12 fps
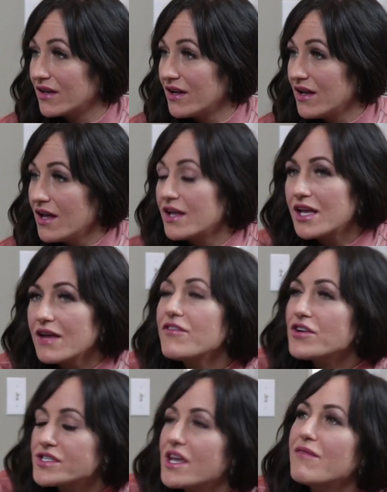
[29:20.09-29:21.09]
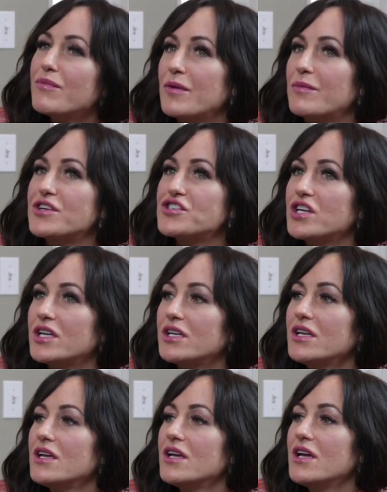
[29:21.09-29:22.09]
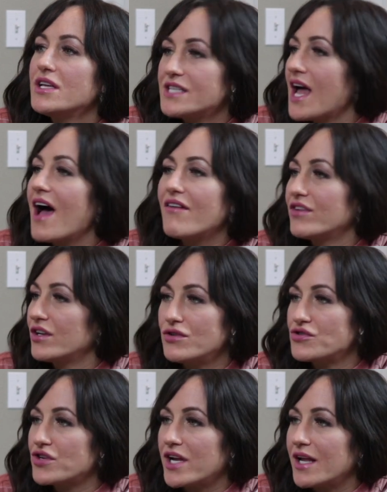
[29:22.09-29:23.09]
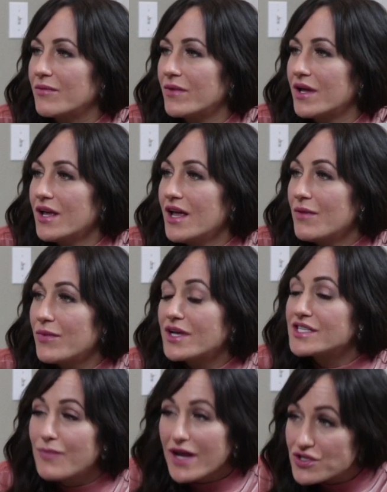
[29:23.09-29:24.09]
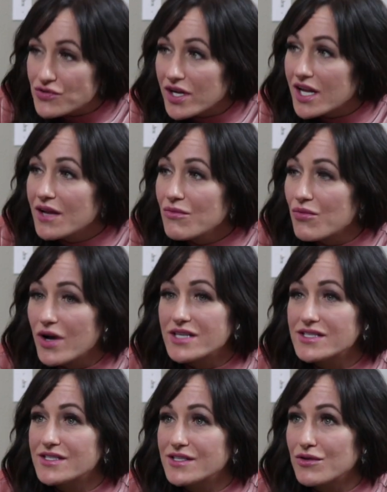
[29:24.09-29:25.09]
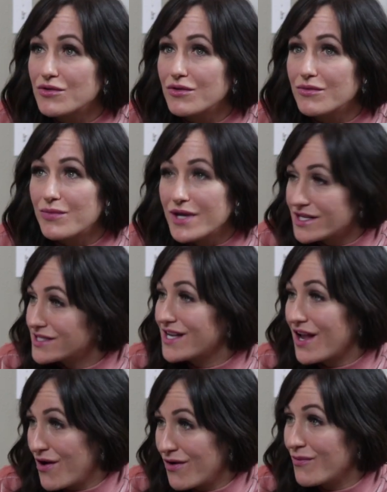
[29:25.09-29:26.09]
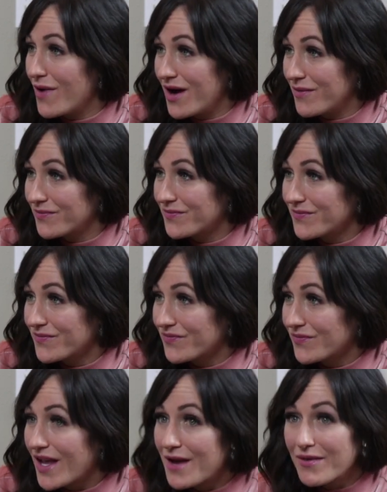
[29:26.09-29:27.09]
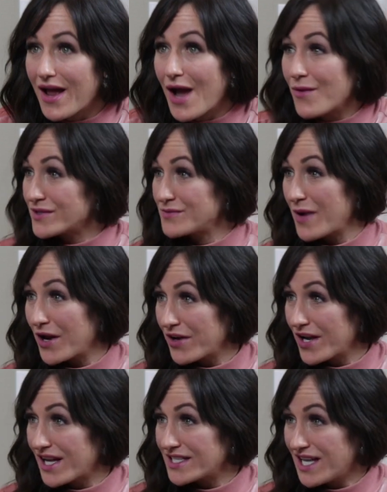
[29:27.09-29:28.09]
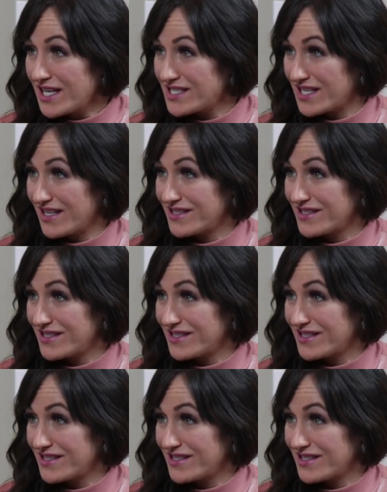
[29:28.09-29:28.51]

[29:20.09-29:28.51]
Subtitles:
Give yourself permission to have a new dream. Because my dream was to be a stay-at-home mom. And I was marrying a dentist.